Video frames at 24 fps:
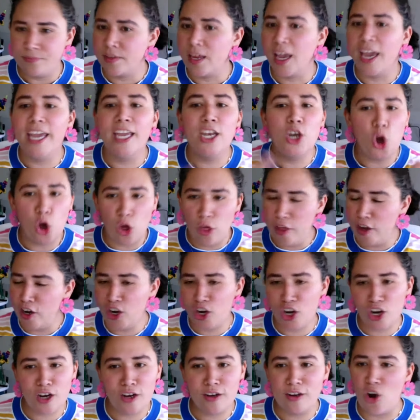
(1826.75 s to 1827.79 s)
in
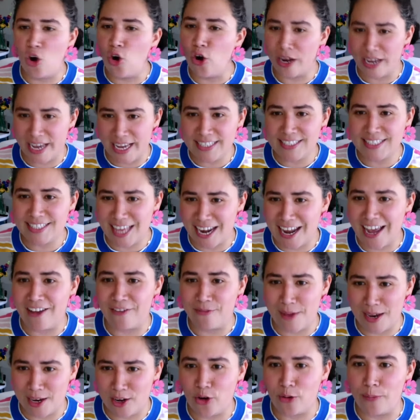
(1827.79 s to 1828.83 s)
other organs that have
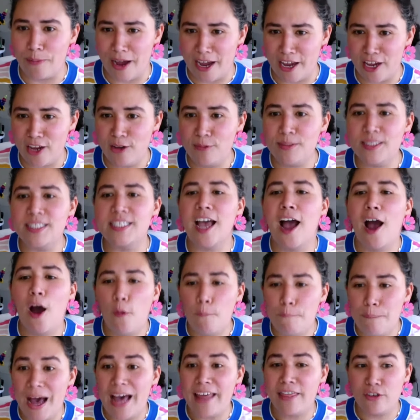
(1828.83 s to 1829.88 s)
microbiomes, how
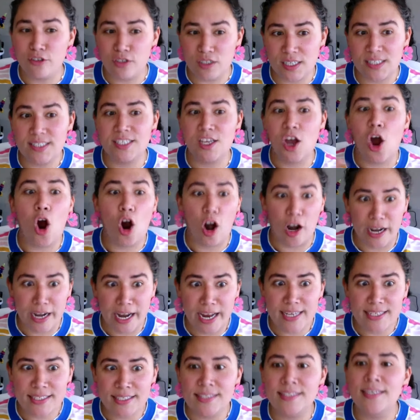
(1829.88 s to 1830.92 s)
pathogens
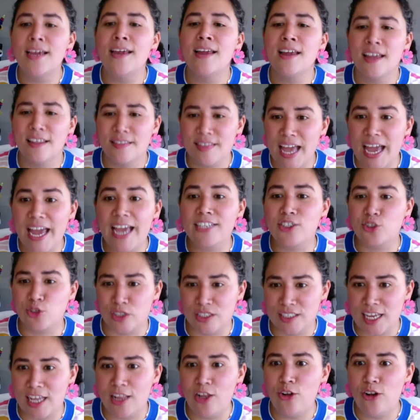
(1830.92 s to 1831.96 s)
harness the
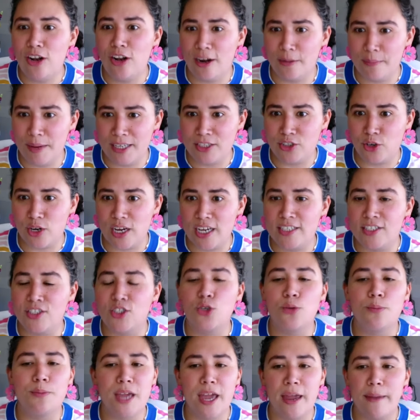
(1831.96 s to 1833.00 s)
extracellular matrix
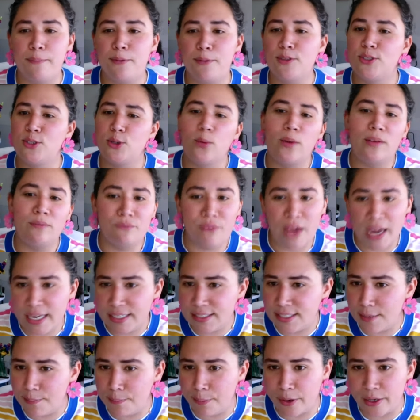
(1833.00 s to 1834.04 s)
to be able to invade
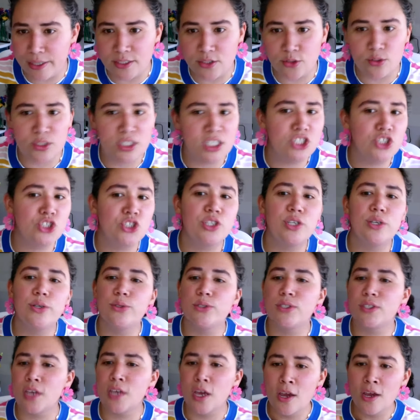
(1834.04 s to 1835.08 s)
deeper into
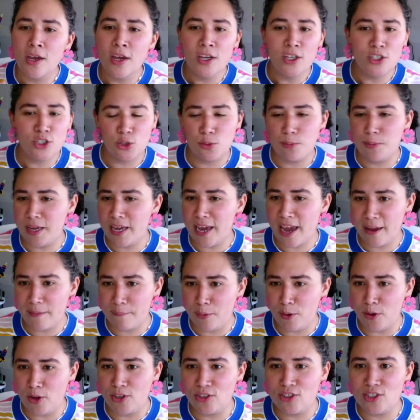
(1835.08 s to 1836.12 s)
tissues, to be
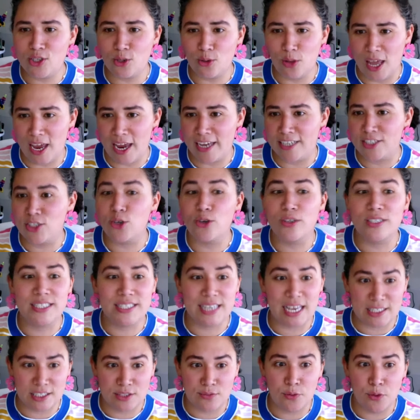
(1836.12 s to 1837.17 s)
able to like
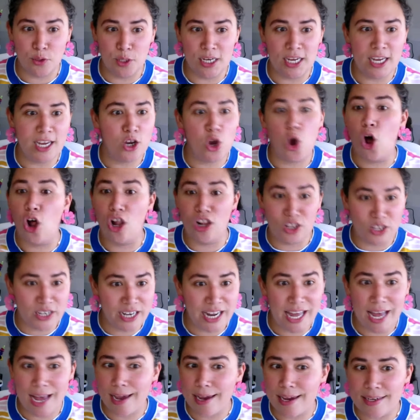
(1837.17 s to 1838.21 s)
successfully
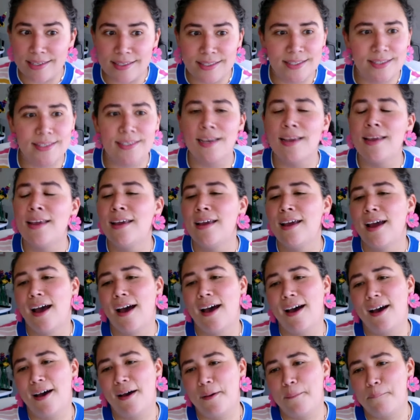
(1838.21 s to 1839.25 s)
colonize
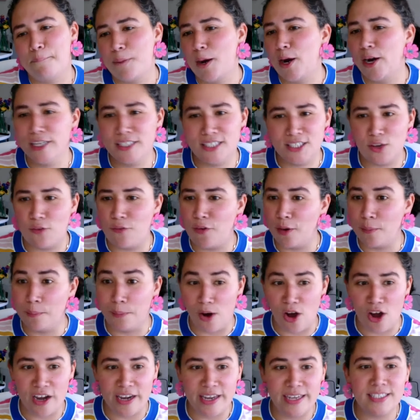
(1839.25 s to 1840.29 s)
parts of our
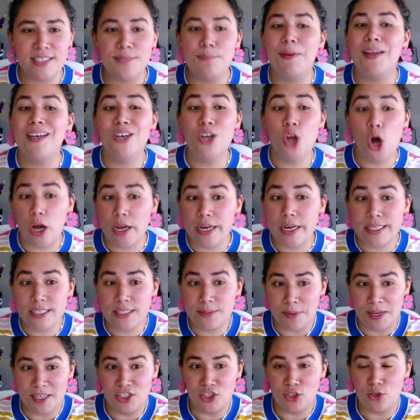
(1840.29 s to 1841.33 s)
bodies, but not as
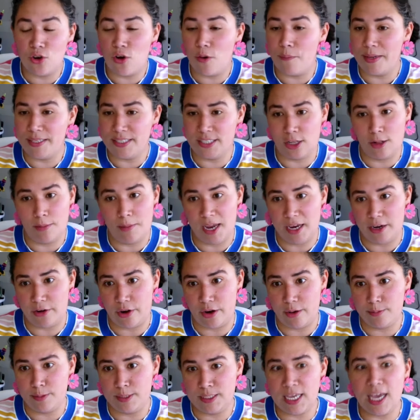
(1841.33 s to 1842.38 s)
much in commensal
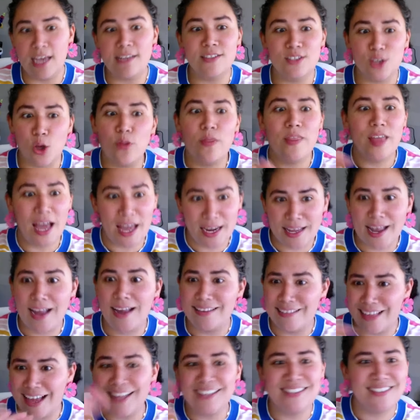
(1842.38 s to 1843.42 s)
microbes. And so
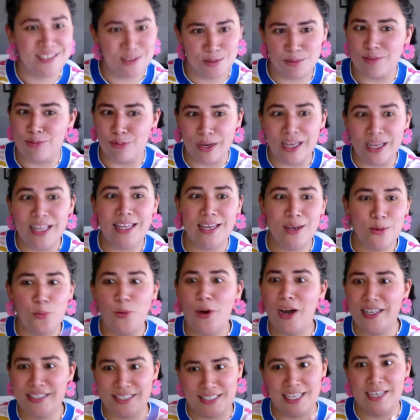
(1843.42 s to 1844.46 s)
that's really
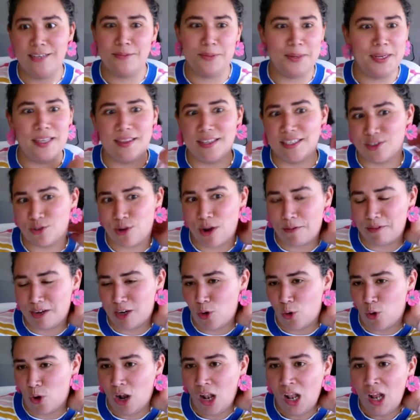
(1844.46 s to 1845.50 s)
what sent me in this rabbit
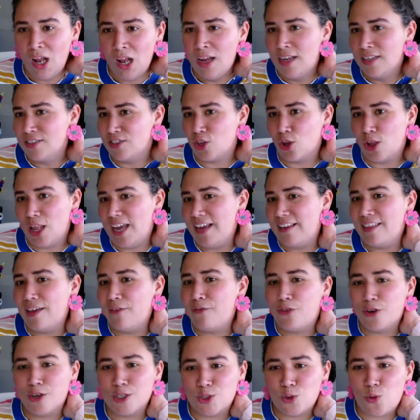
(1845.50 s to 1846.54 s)
hole. So like the
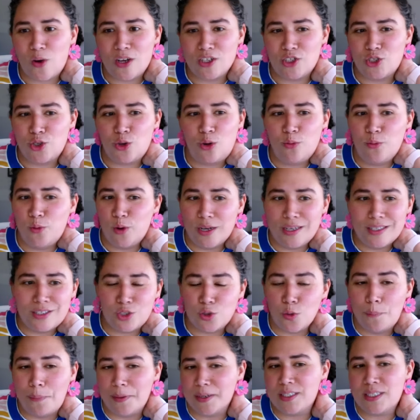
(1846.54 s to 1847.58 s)
first question was
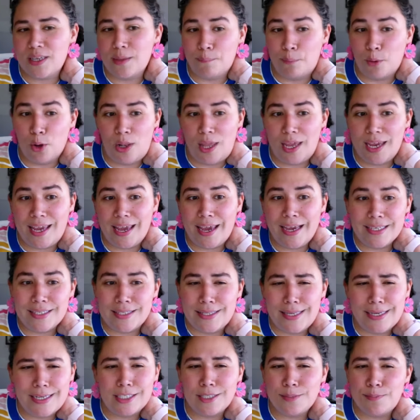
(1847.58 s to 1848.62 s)
super simple. Like, is
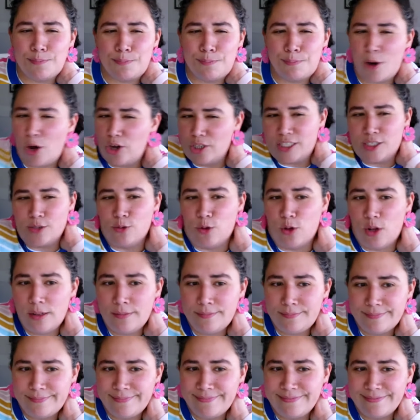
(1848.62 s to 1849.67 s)
this
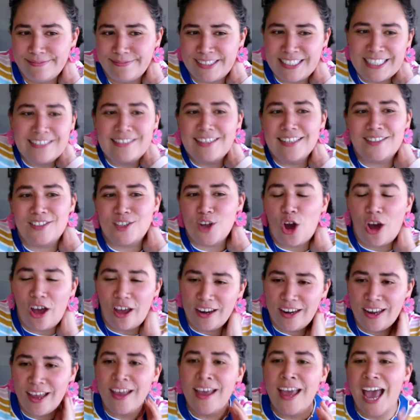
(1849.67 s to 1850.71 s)
possible? Since it's
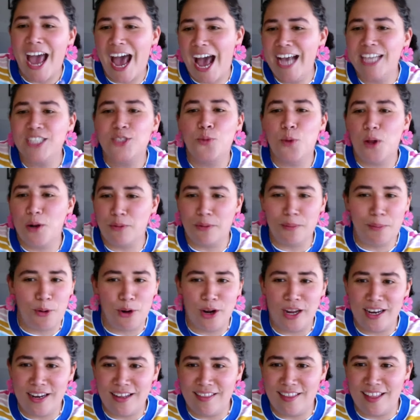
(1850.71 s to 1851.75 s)
not as well
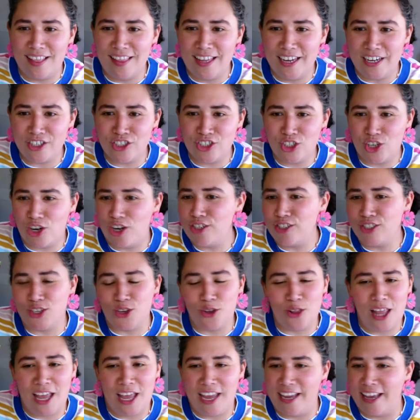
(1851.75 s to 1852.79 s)
reported in the literature.
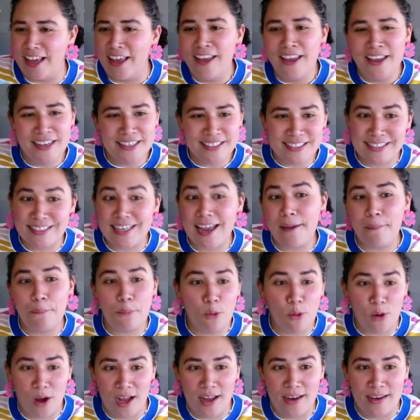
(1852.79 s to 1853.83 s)
So like step
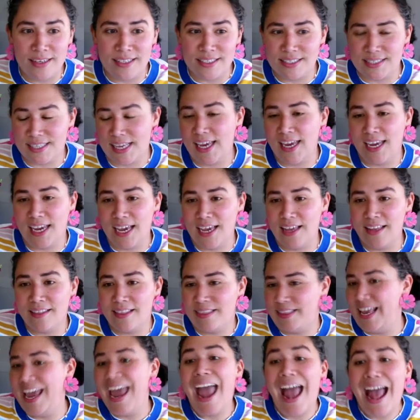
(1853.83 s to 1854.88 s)
one is like,
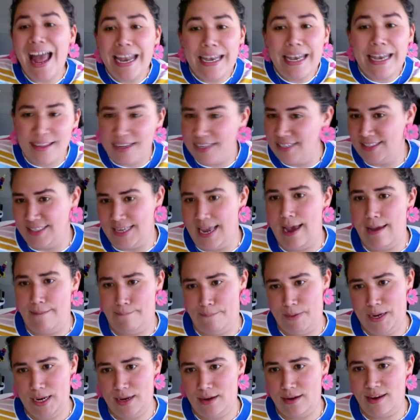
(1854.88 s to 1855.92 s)
can this
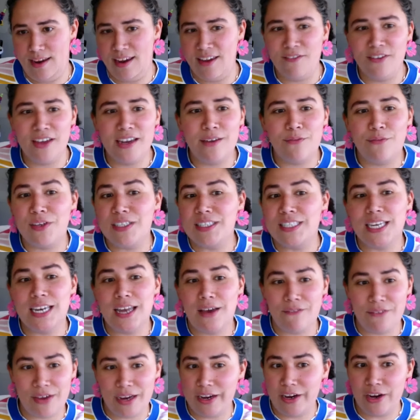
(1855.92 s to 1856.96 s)
happen? Even if it's in
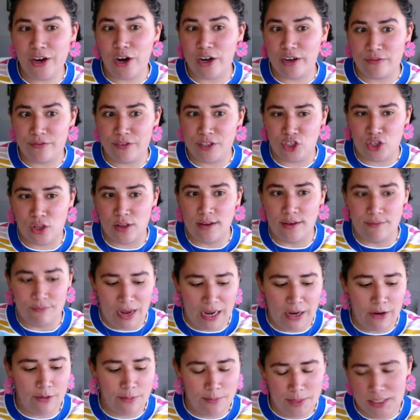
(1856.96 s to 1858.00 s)
a very artificial
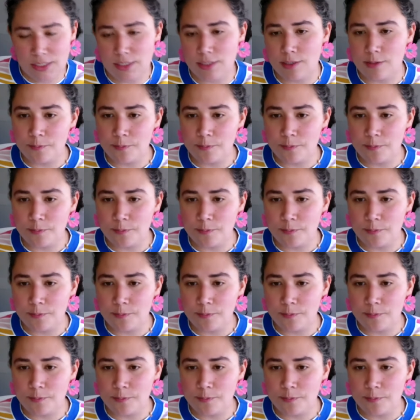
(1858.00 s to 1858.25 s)
environment.